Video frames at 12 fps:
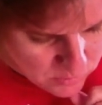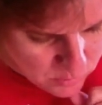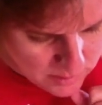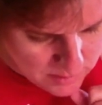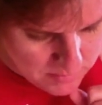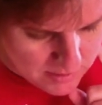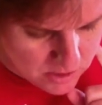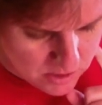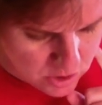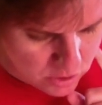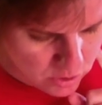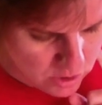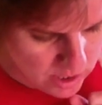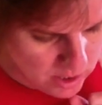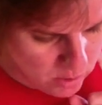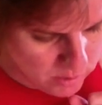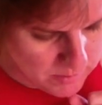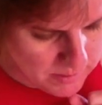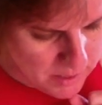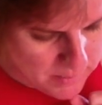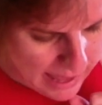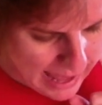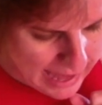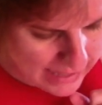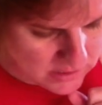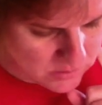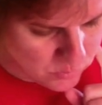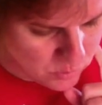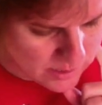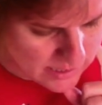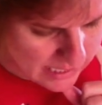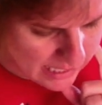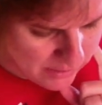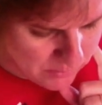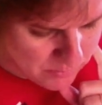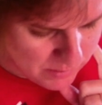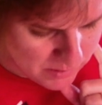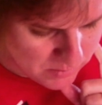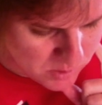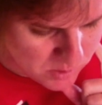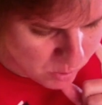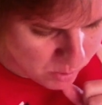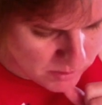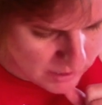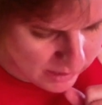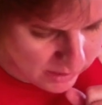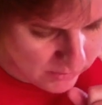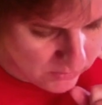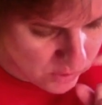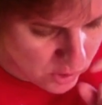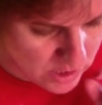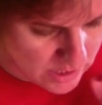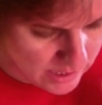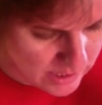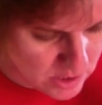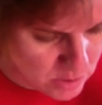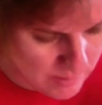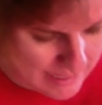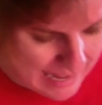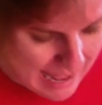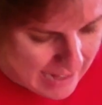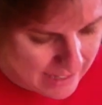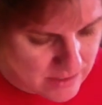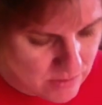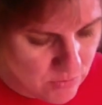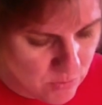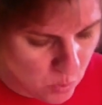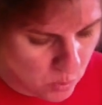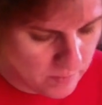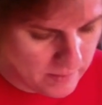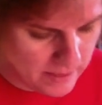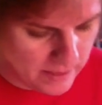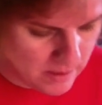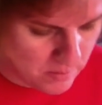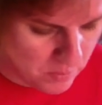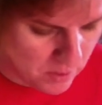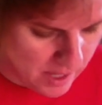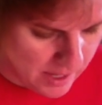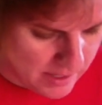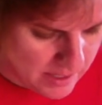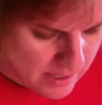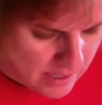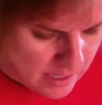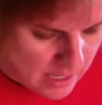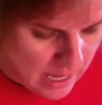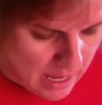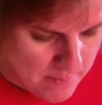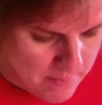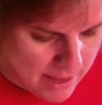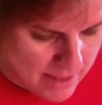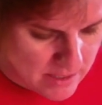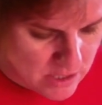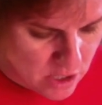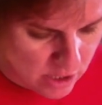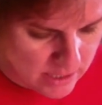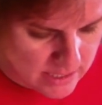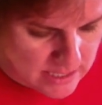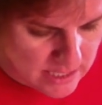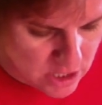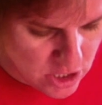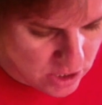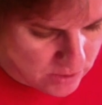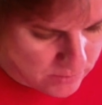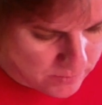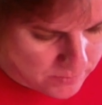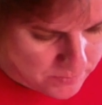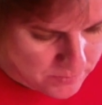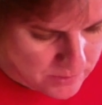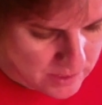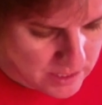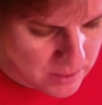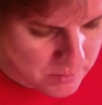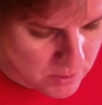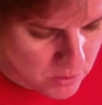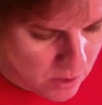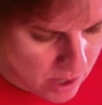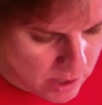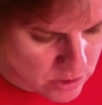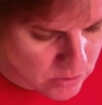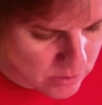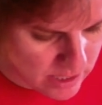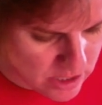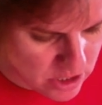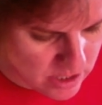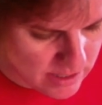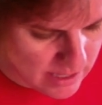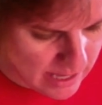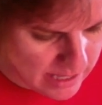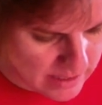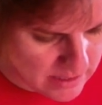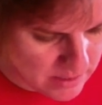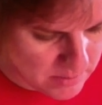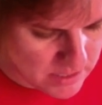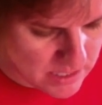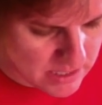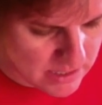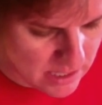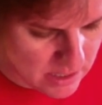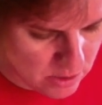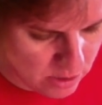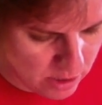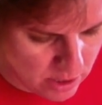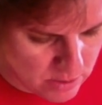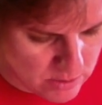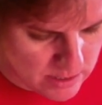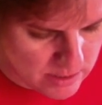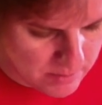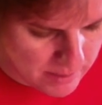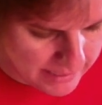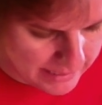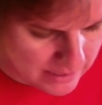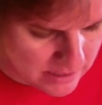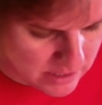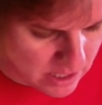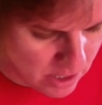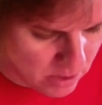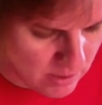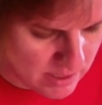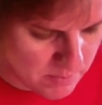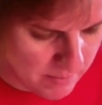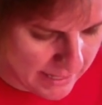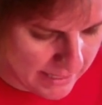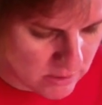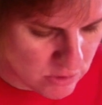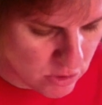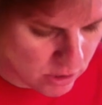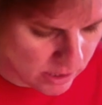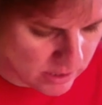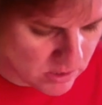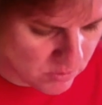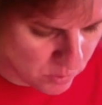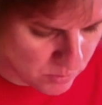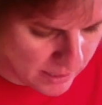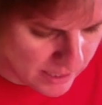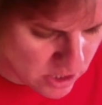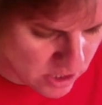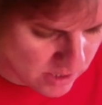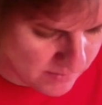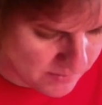when administered and only become active once they have been absorbed and converted into an active form in the blood and by the target tissue. The chemical alteration that a substance undergoes in the body is known as biotransformation.